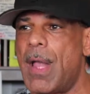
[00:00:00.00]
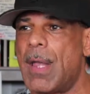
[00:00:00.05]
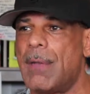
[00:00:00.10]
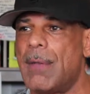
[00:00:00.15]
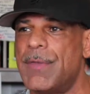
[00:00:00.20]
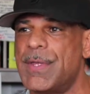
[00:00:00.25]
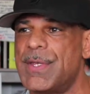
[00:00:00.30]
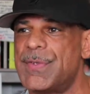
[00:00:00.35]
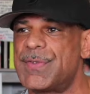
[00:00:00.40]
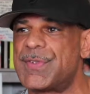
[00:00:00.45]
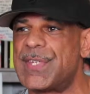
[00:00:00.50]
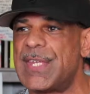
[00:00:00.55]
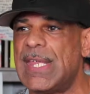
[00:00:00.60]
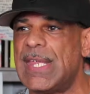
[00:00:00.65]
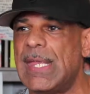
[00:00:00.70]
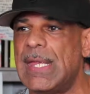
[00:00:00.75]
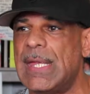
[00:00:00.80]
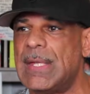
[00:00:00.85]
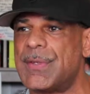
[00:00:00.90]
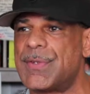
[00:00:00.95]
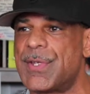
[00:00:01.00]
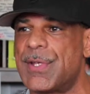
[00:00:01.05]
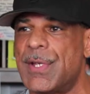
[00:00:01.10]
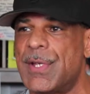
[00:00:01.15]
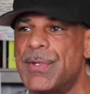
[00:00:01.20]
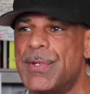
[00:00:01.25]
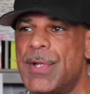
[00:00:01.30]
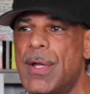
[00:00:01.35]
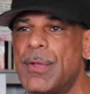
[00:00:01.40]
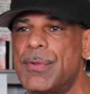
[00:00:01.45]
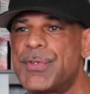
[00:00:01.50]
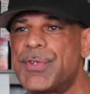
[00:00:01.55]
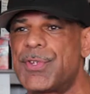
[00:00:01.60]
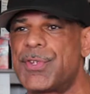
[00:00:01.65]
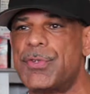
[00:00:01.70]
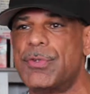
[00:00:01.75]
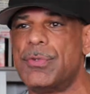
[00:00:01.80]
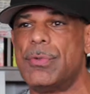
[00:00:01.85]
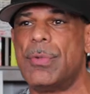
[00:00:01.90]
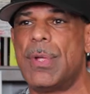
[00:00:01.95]
of these teens and adults
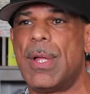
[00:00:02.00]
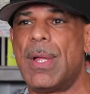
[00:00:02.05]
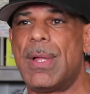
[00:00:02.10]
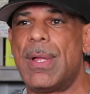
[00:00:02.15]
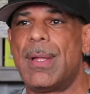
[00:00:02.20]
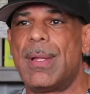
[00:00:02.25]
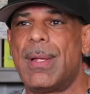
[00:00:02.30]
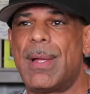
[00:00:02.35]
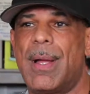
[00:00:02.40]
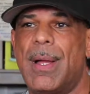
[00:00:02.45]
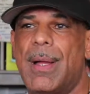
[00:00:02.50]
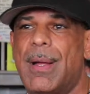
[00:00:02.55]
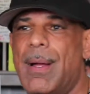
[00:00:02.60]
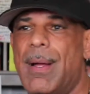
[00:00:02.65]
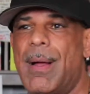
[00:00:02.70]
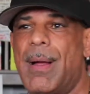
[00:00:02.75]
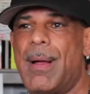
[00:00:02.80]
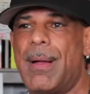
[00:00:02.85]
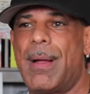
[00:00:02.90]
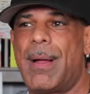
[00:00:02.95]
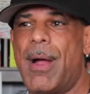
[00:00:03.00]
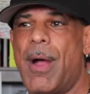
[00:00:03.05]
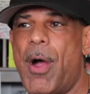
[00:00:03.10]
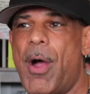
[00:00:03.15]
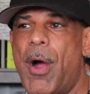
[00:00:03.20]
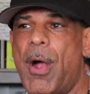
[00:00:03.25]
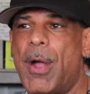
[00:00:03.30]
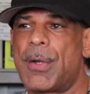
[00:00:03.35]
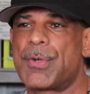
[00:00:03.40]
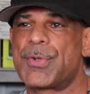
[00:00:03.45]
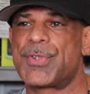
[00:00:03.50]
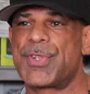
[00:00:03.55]
to a harder